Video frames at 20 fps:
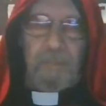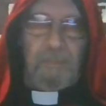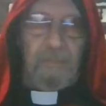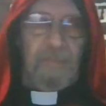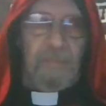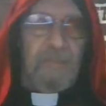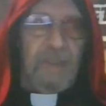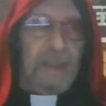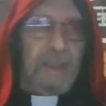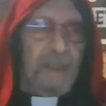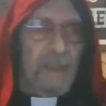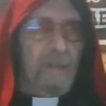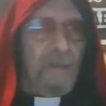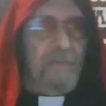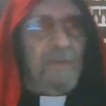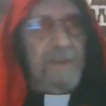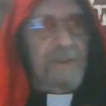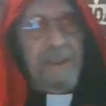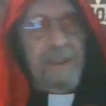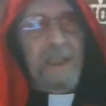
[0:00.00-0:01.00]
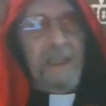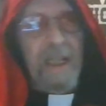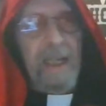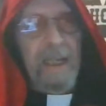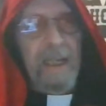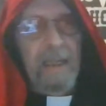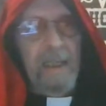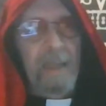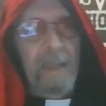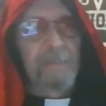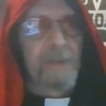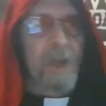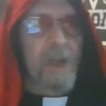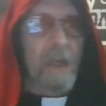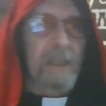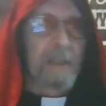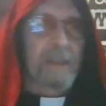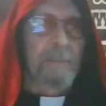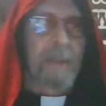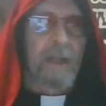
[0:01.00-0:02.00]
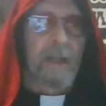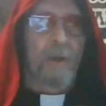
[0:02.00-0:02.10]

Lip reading: video for today, I'm talking about